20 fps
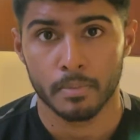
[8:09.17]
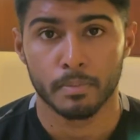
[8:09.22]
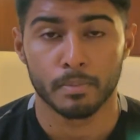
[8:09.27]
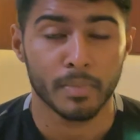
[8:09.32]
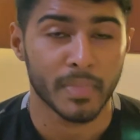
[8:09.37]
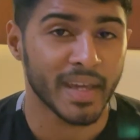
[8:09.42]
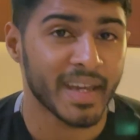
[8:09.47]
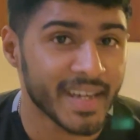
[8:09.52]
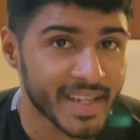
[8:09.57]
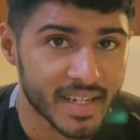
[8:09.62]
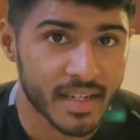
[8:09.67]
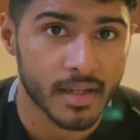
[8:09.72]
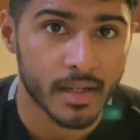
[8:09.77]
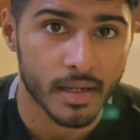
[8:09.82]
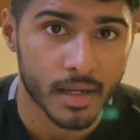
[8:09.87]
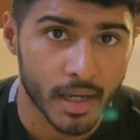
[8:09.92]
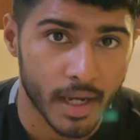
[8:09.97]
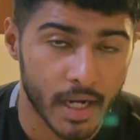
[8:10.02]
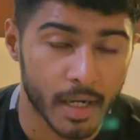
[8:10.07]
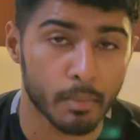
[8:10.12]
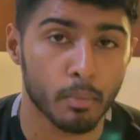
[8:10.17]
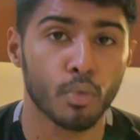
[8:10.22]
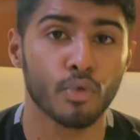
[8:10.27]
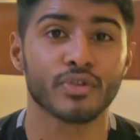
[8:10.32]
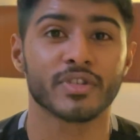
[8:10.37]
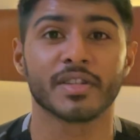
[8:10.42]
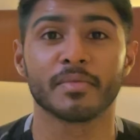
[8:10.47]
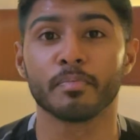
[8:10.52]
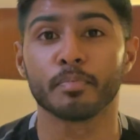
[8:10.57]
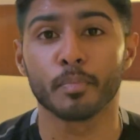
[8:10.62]
main and
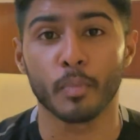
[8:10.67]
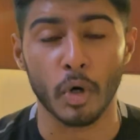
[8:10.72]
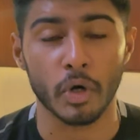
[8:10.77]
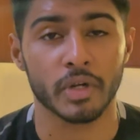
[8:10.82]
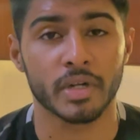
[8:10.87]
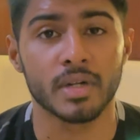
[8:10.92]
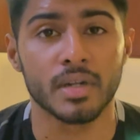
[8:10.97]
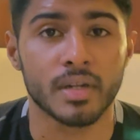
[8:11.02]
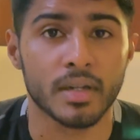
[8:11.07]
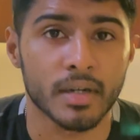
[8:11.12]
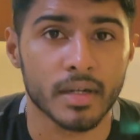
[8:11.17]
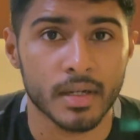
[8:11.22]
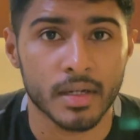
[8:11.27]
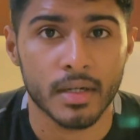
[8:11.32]
most important